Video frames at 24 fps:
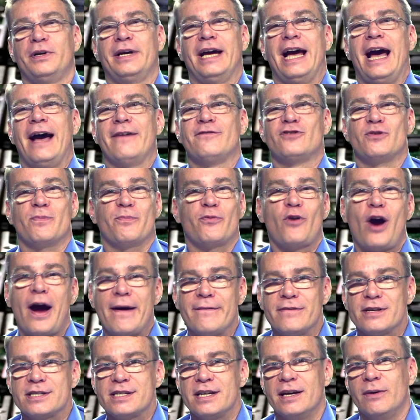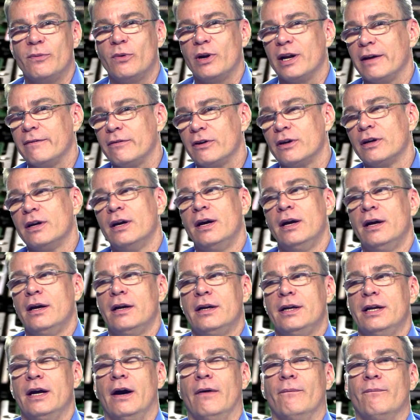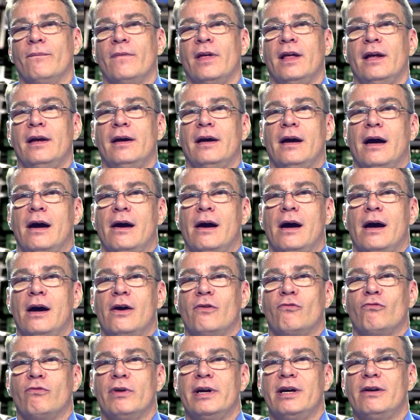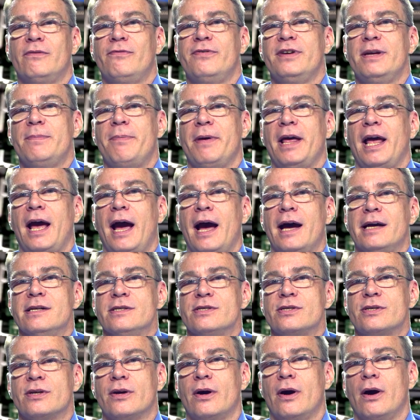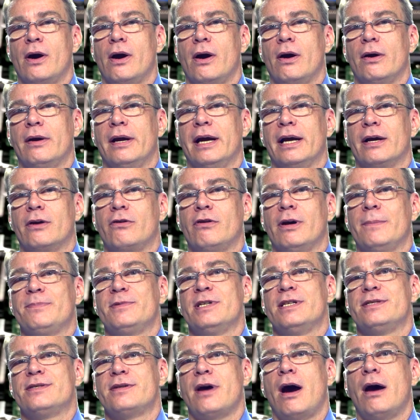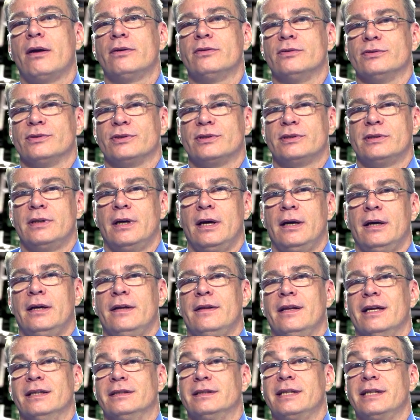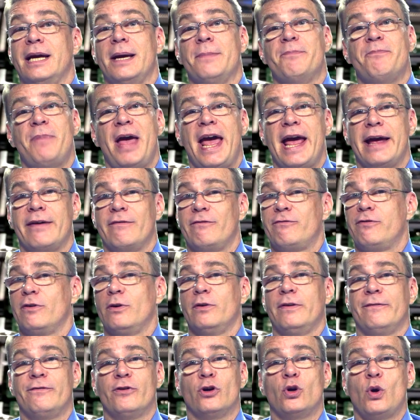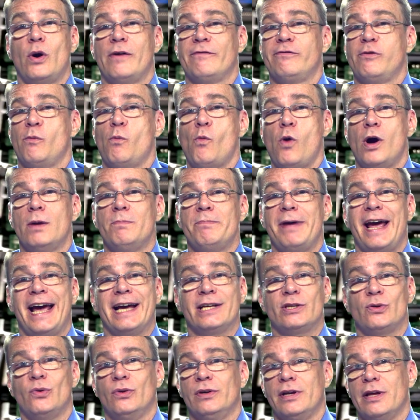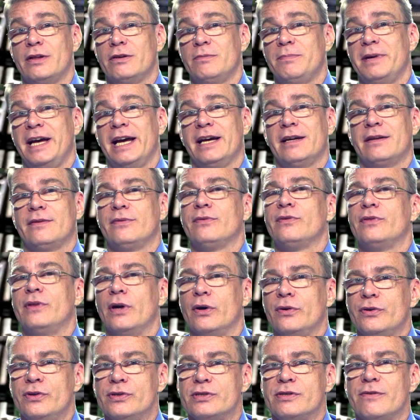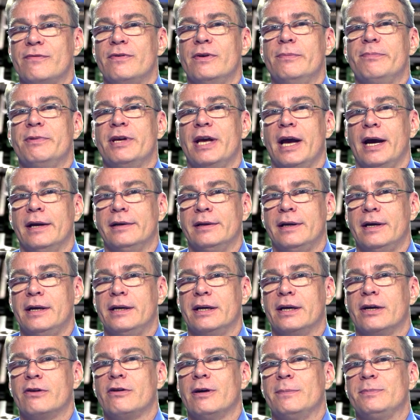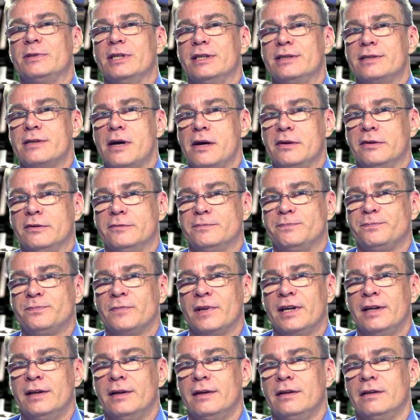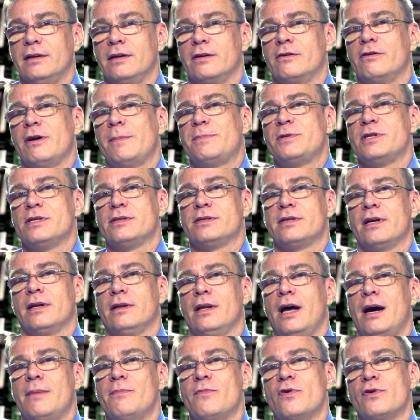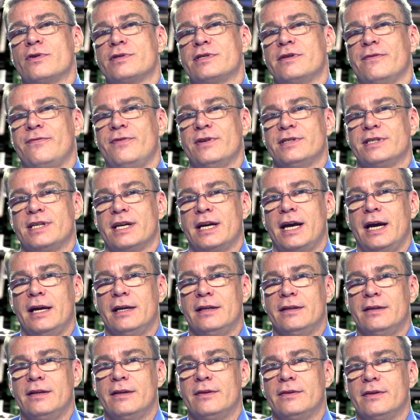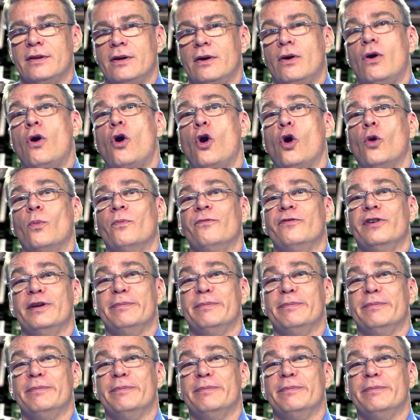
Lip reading: have some privacy and whatever. No. Real VPNs are encrypted tunnels that say bank. If you're going from one bank to another bank, they'll use a VPN, an encrypted tunnel. The encryption's a lot more sophisticated than the home